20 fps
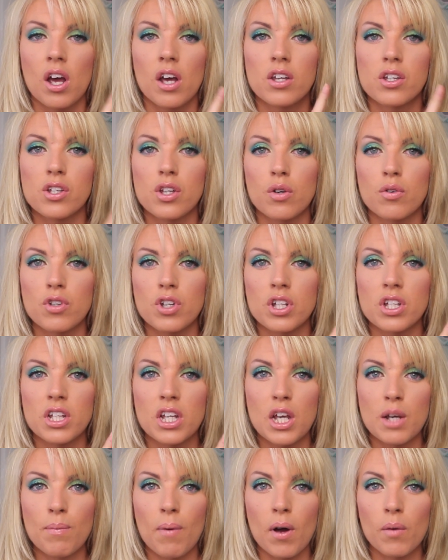So just
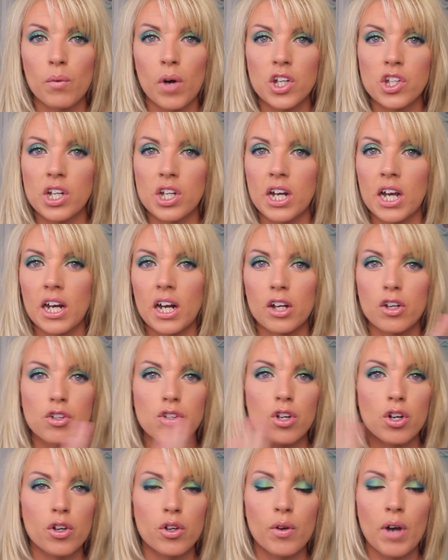keep on watching and I'll
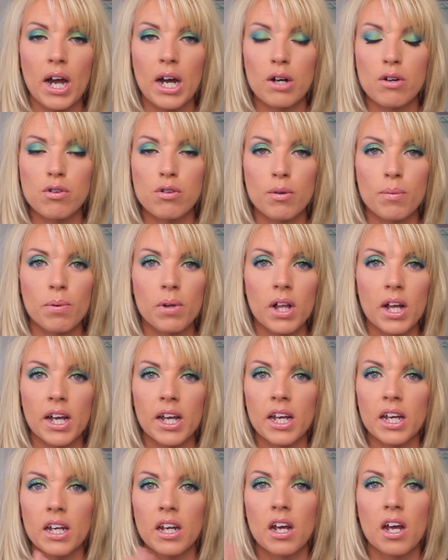show you how to apply
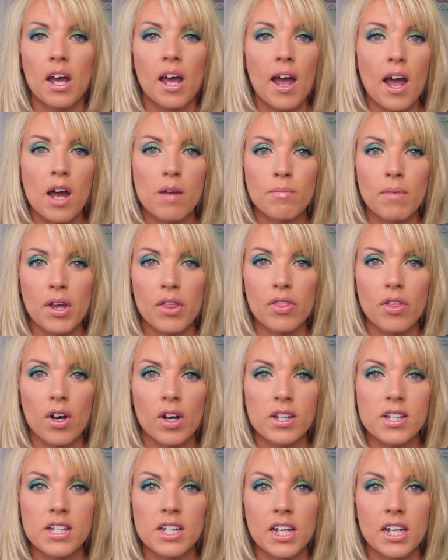it and my
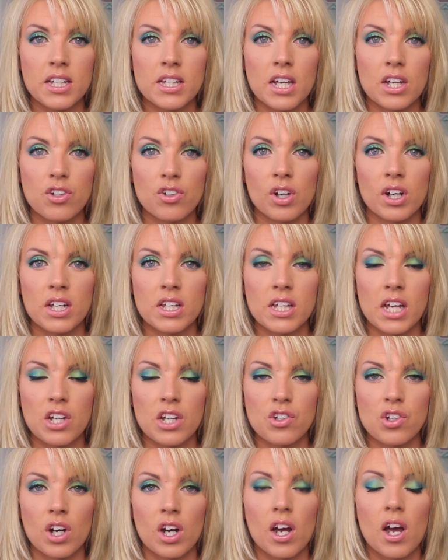thoughts, etc,
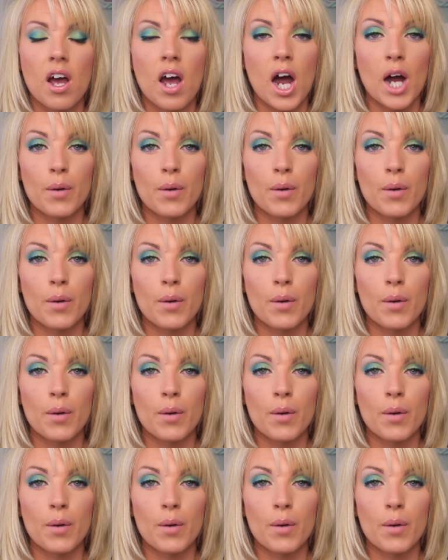etc.